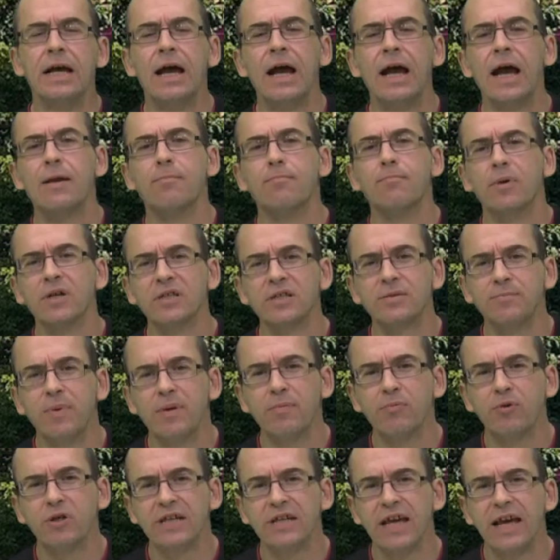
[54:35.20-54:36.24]
and must
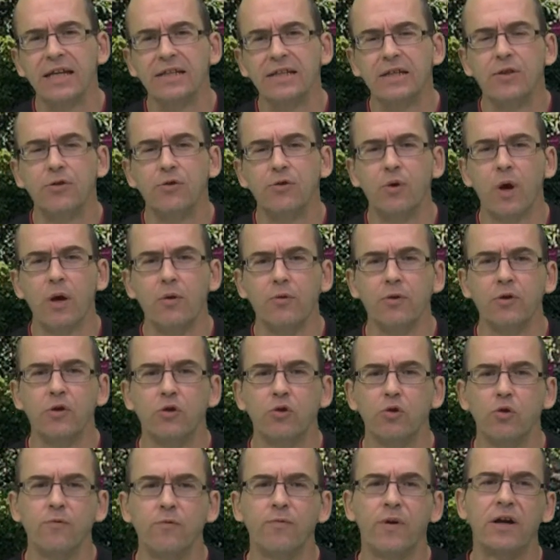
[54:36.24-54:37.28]
be protected throughout the
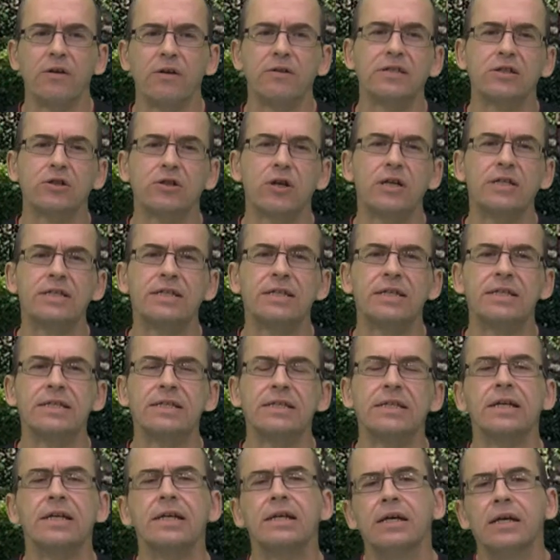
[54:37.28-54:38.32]
coronavirus
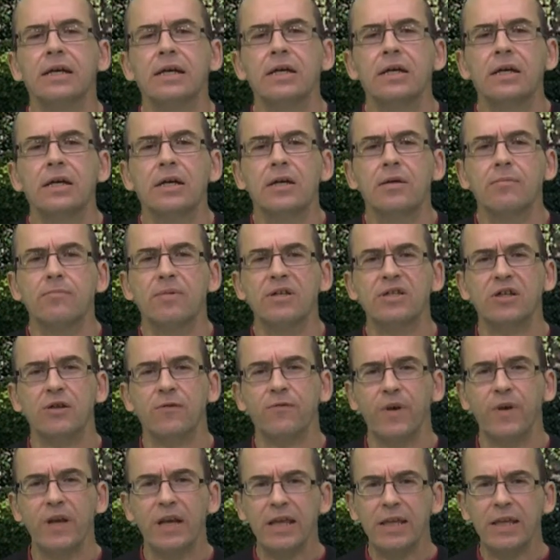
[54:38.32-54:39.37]
crisis.
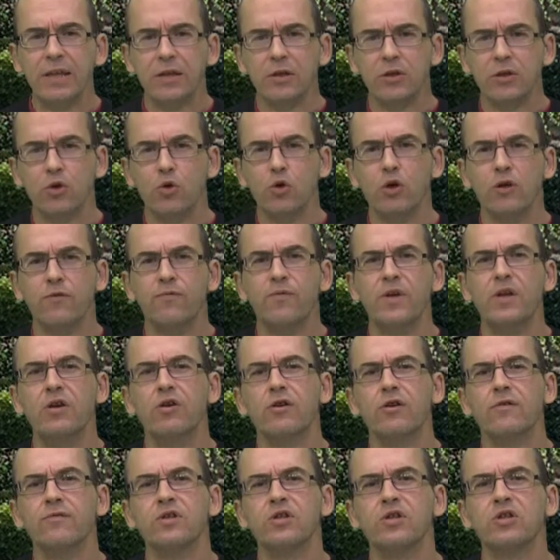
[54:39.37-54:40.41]
Mr Finney, the
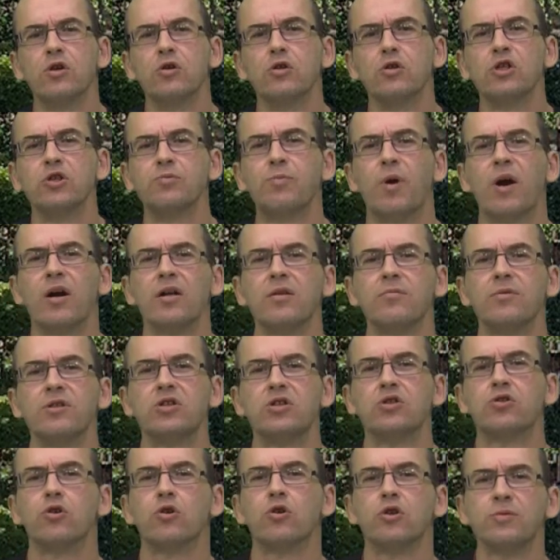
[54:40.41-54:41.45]
co-convener of the Scottish
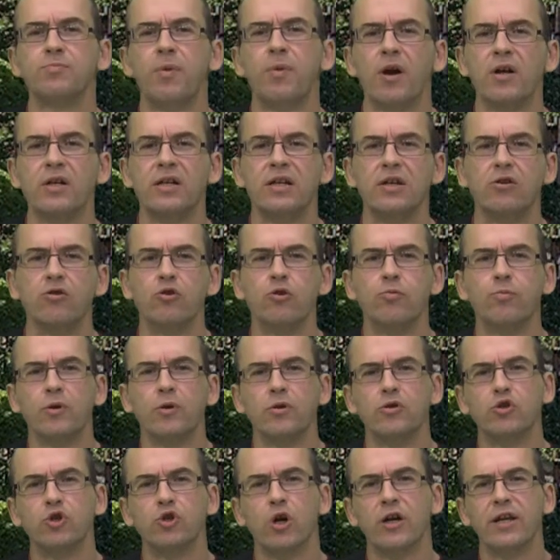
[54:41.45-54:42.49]
Parliament's cross-party group
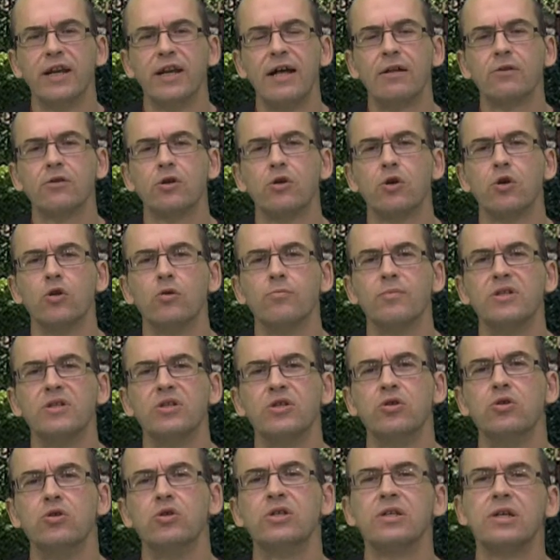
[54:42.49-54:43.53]
on drug and alcohol
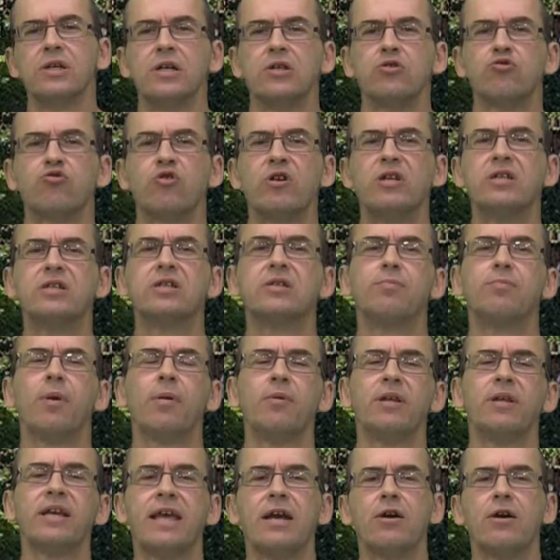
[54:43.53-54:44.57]
misuse, has written to
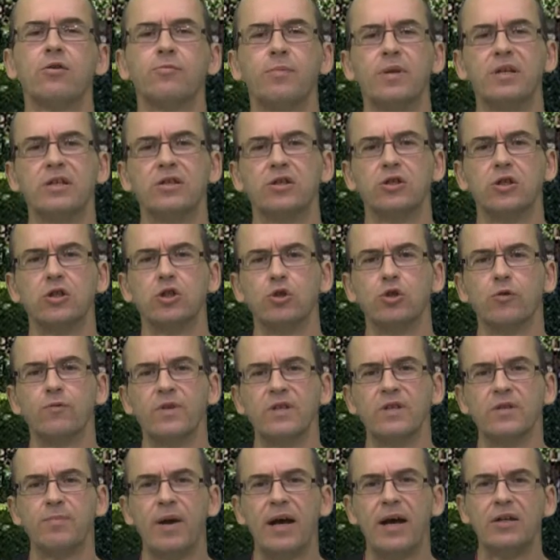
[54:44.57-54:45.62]
Public Health Minister Joe
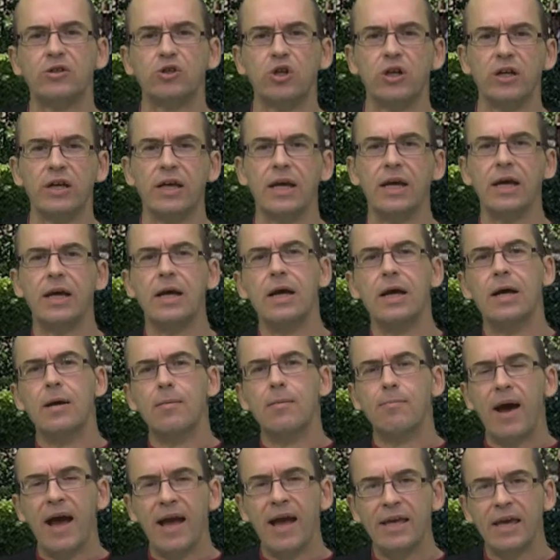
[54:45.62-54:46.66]
Fitzpatrick,
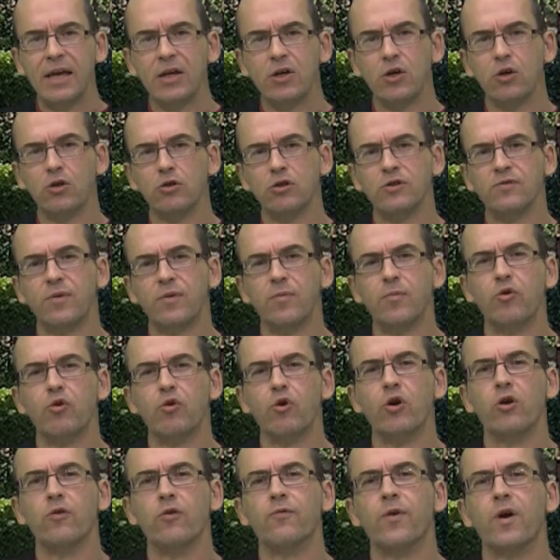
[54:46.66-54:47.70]
backing calls from the
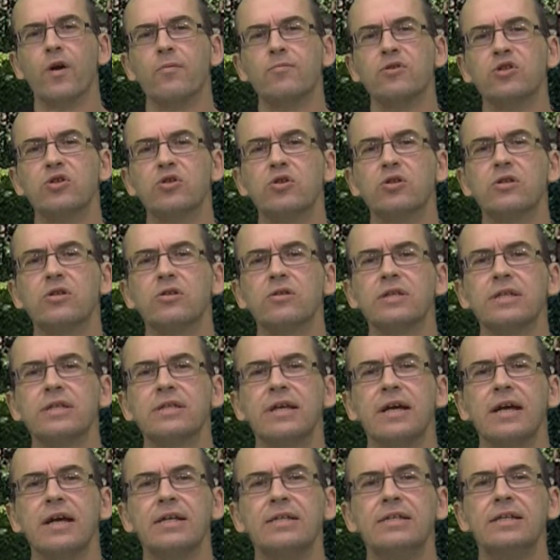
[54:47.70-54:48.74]
Royal Pharmaceutical
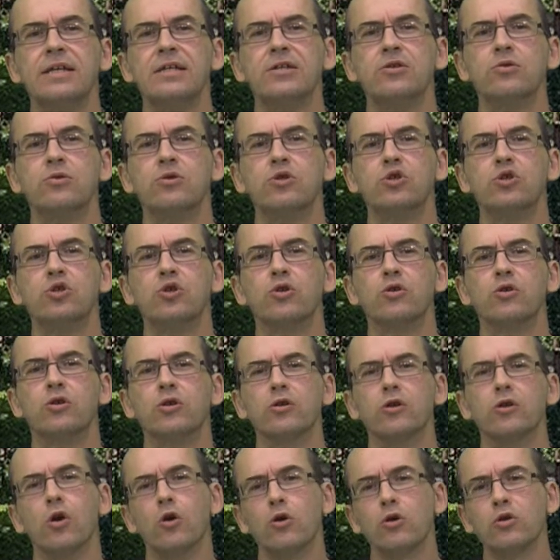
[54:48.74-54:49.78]
Society to ensure
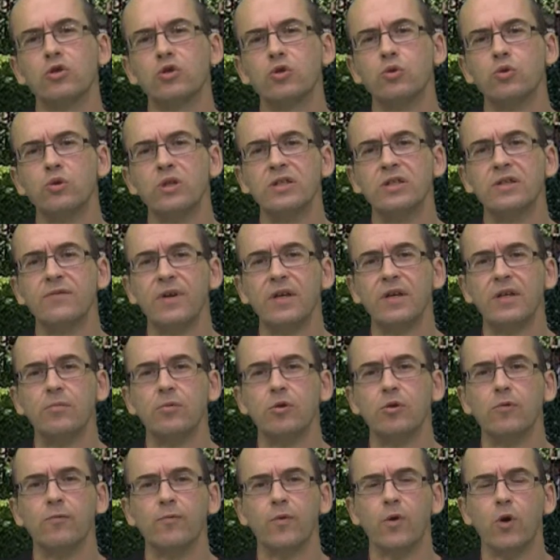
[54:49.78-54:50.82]
naloxone is
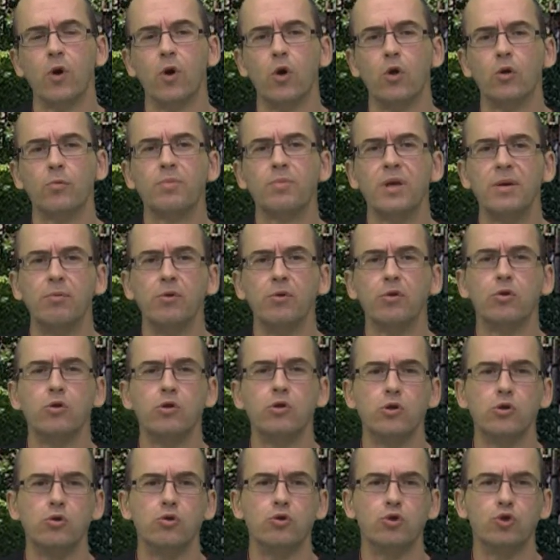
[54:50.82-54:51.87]
available for all people who
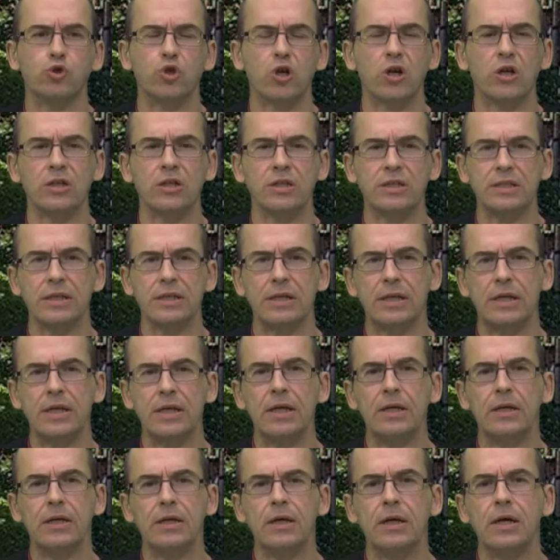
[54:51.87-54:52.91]
use drugs.
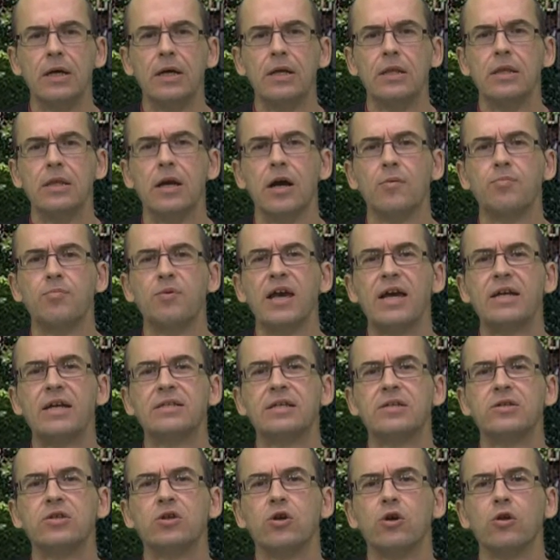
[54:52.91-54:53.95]
The
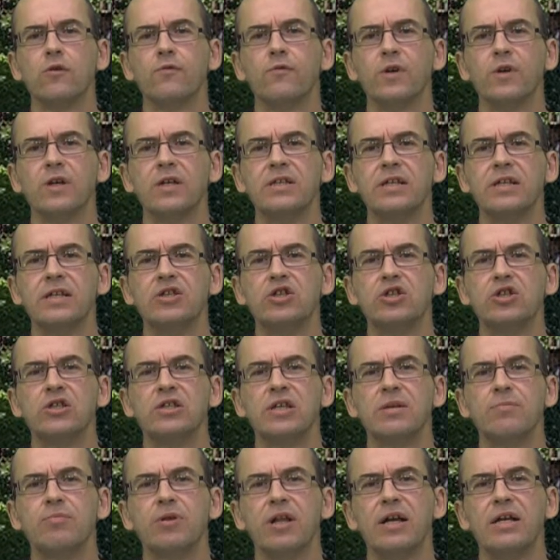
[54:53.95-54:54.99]
RPS has called for
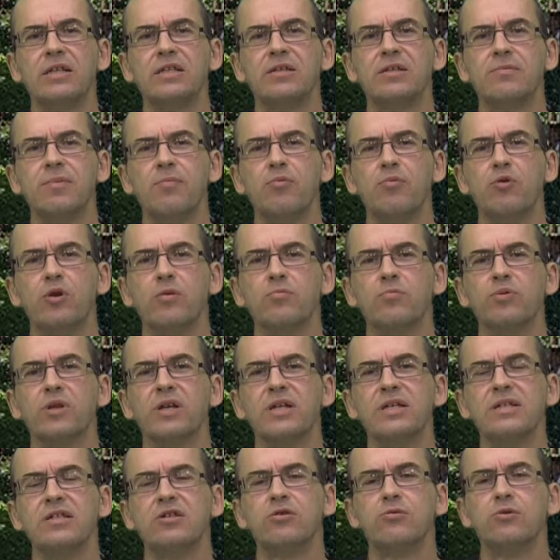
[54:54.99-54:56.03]
contingency plans to be put in
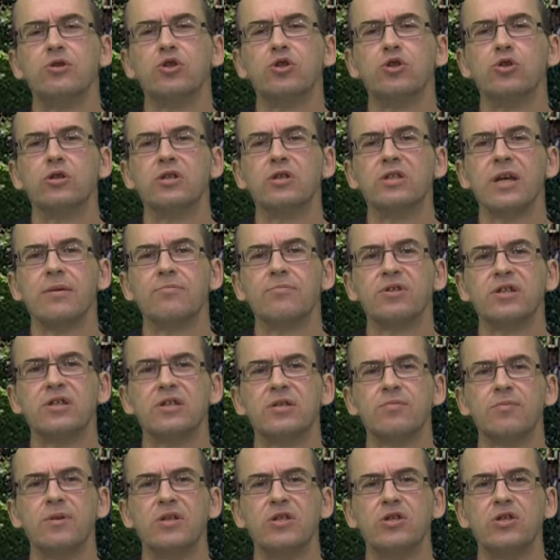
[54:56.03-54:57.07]
place to ensure
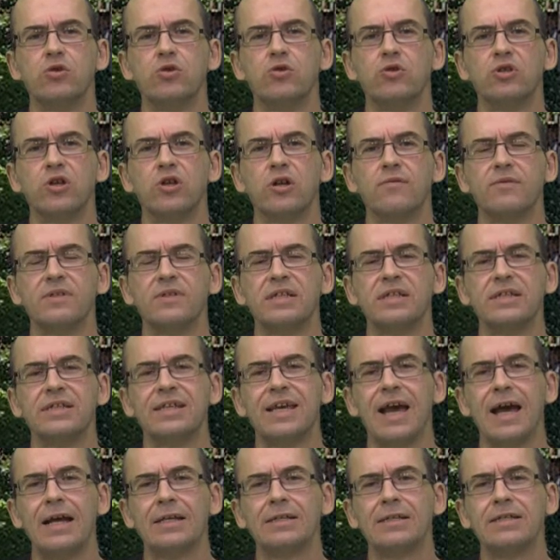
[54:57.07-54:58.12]
substance misuse services
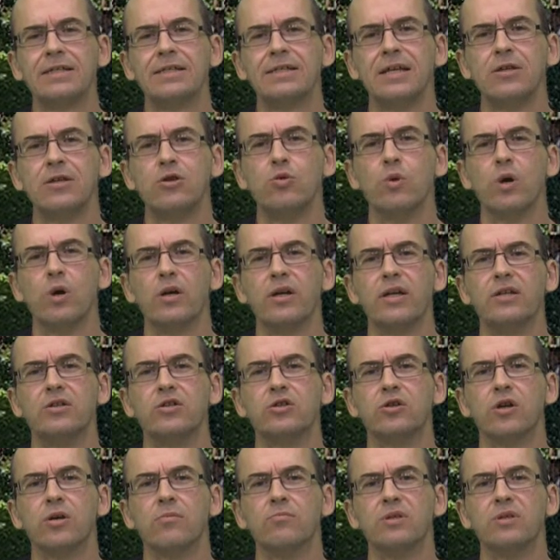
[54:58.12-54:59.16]
can continue
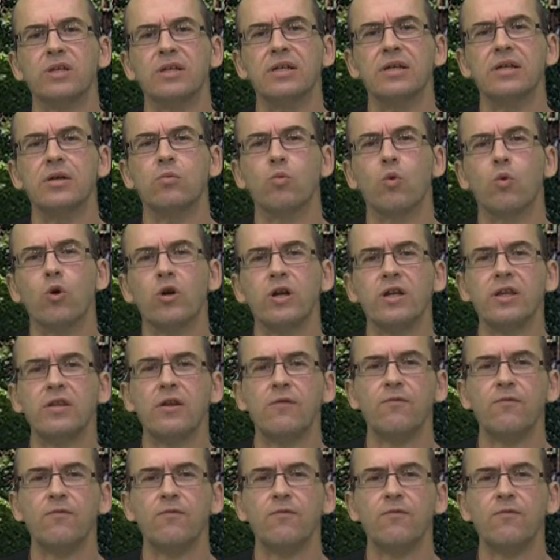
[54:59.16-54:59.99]
uninterrupted, warning that